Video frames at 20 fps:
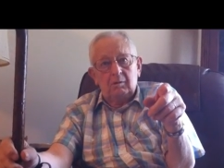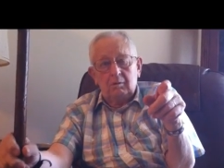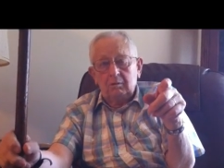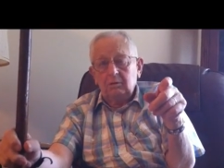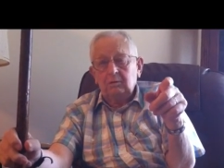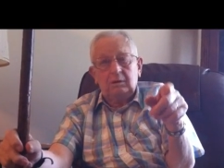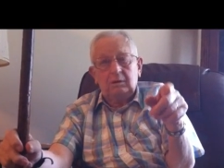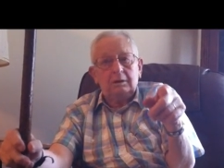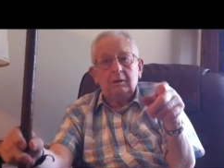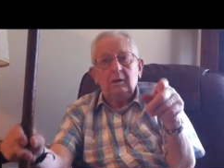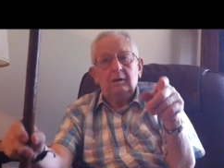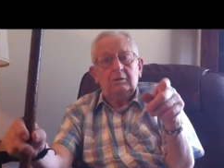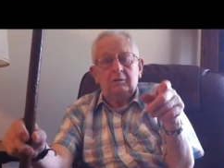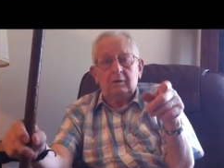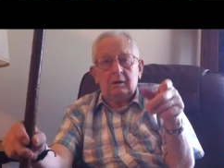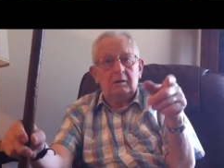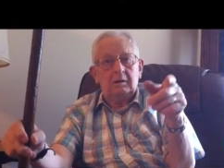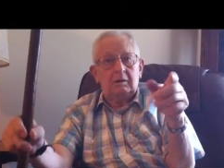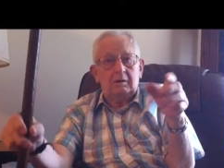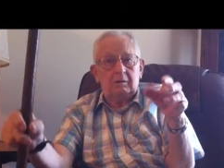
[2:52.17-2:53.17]
Oh,
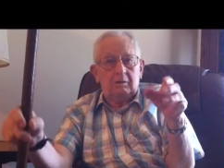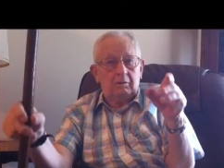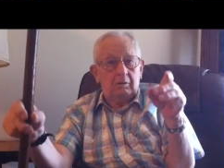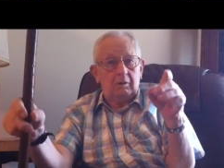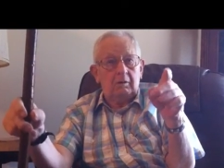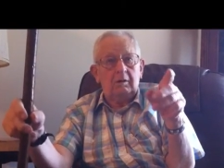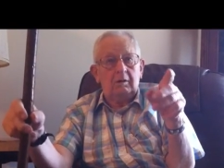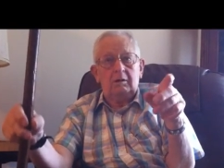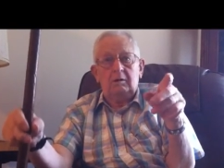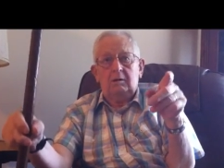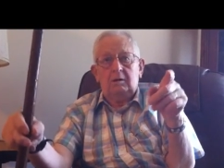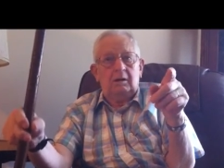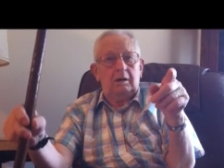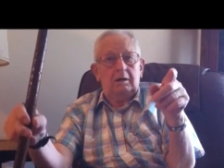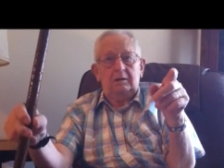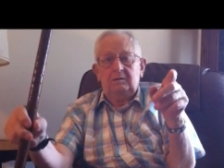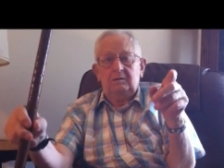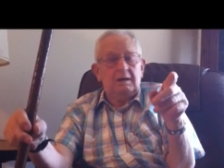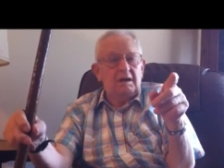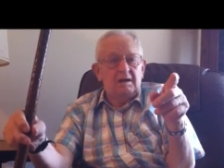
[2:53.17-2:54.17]
yeah.
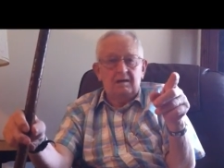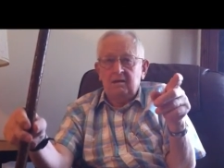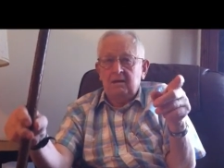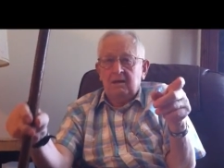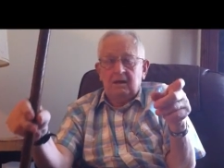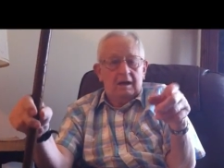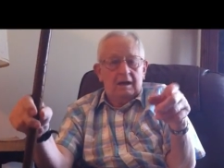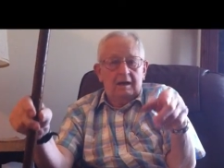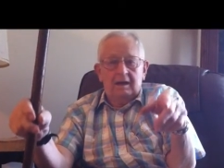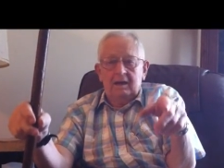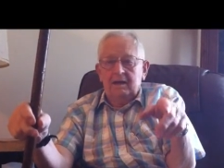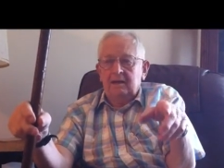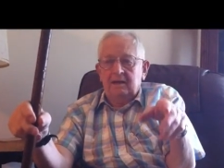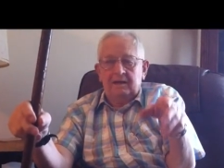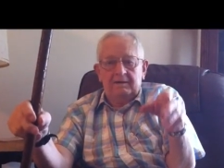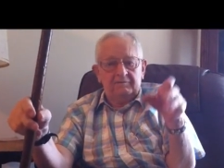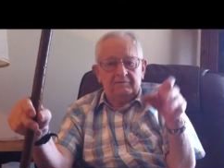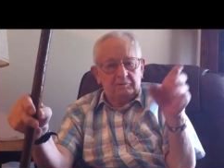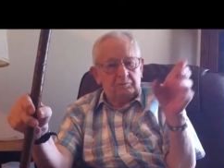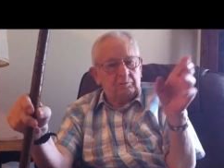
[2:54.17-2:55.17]

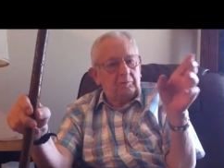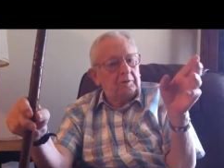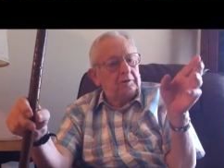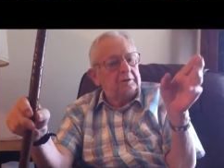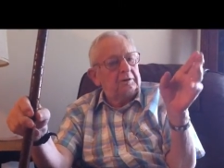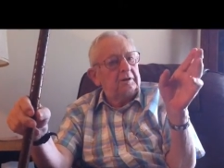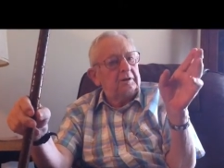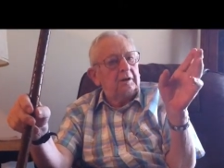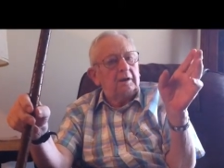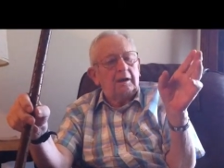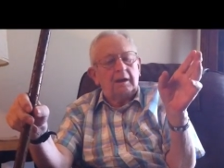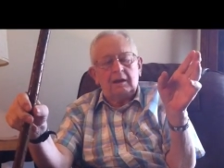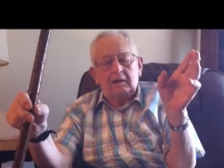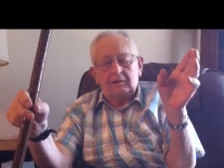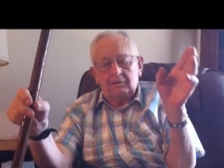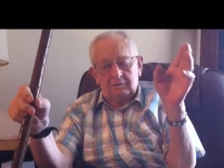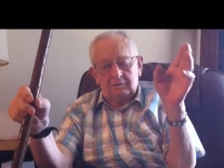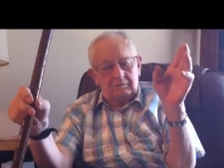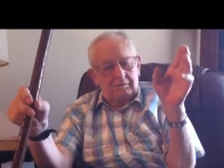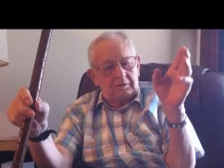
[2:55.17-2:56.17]
That was one thing I
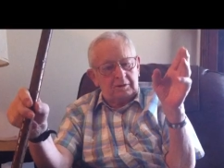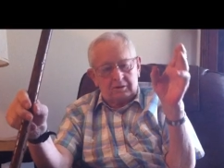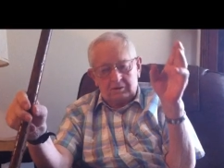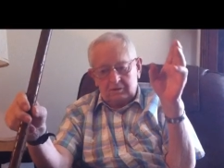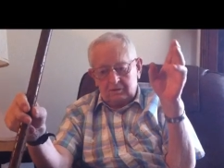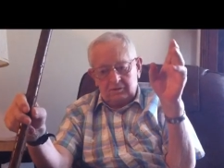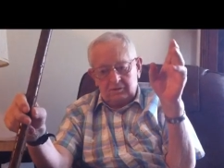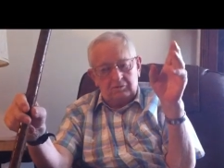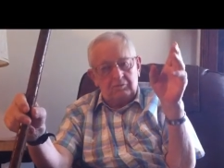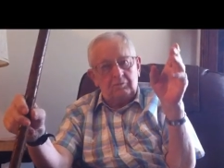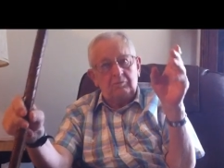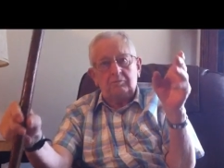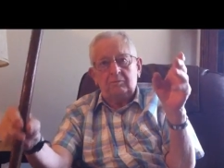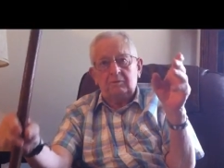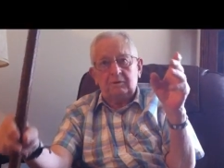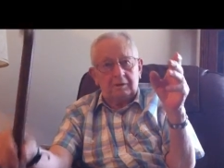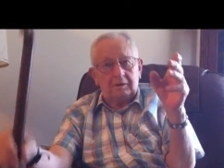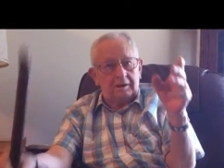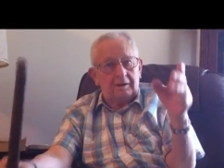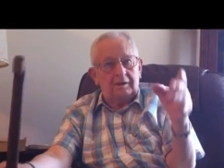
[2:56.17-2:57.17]
learned to do
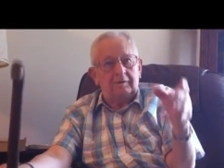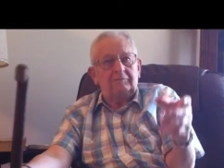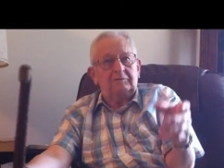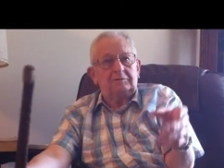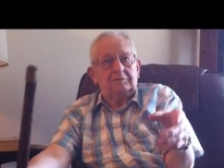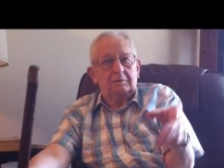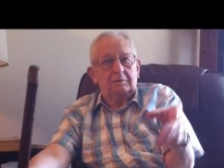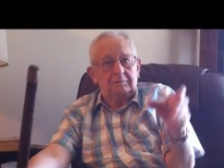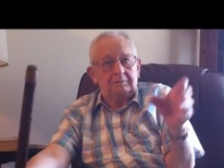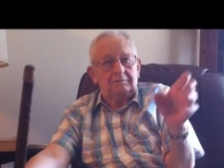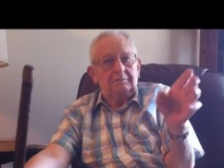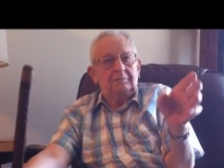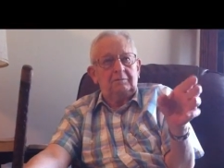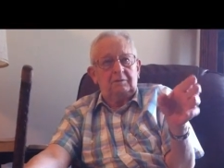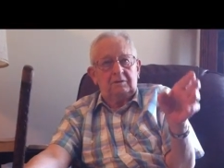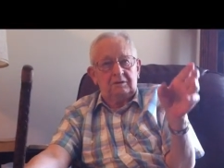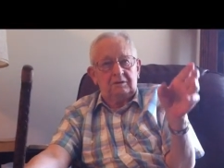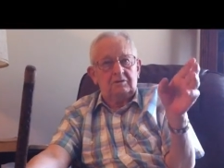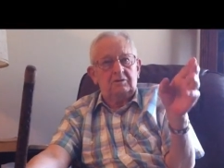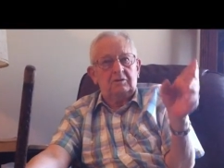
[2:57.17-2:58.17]
when I was
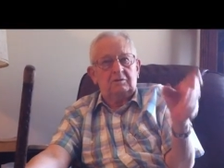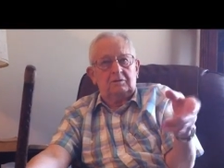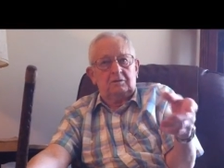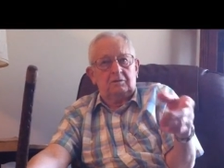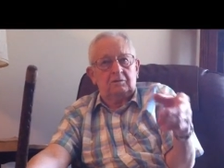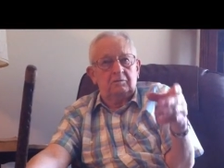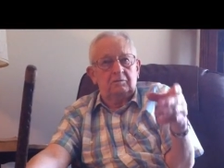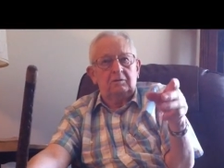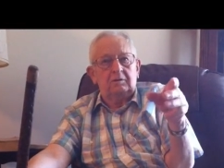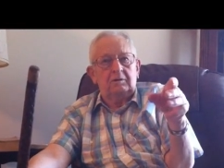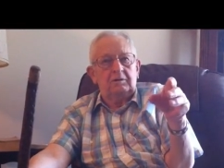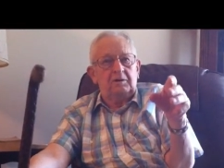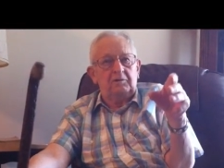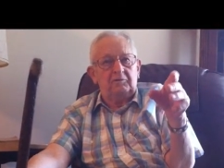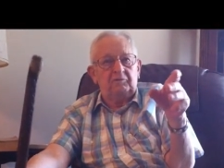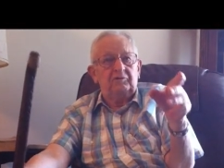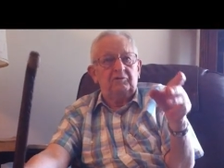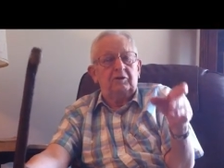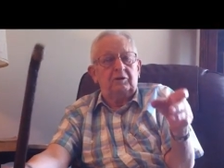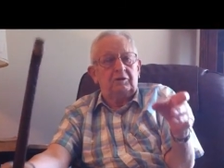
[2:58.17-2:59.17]
just old
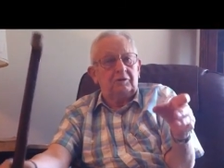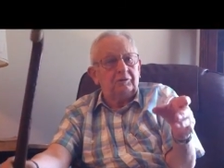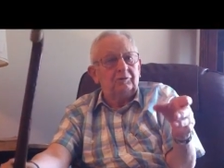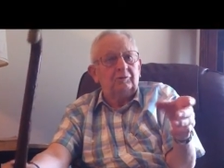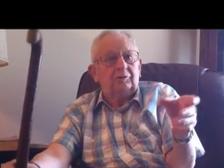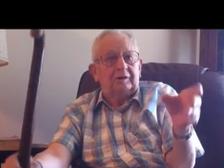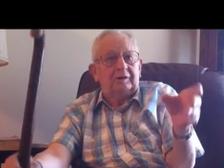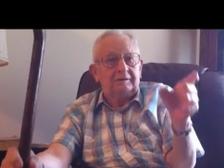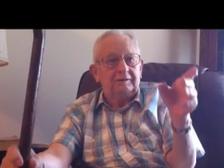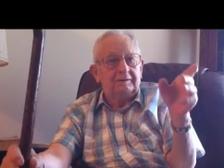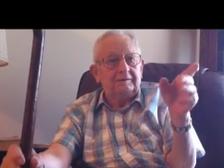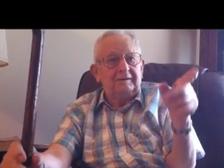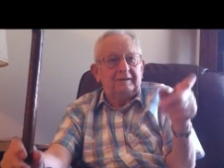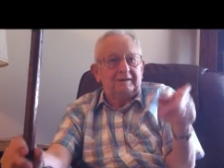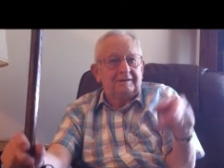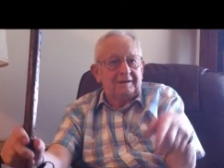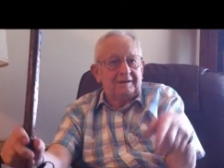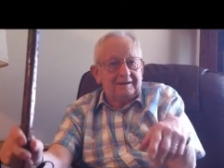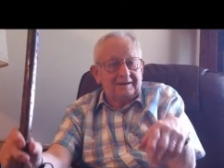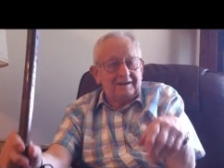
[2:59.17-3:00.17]
enough to do it.
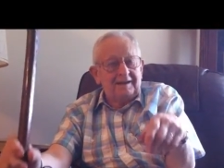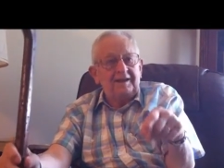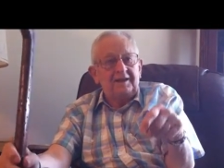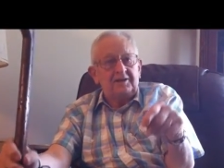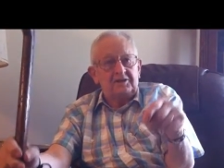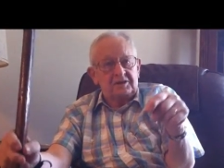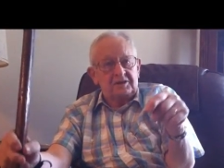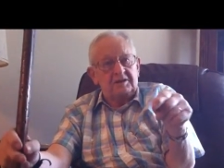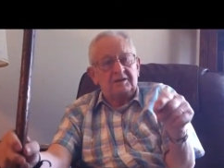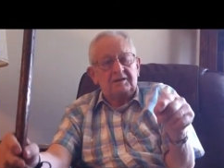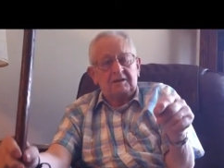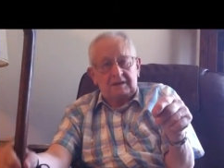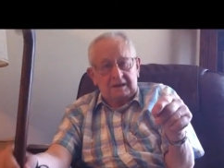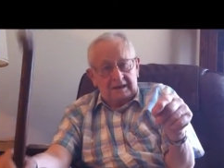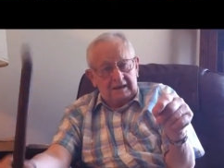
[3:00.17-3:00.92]
It's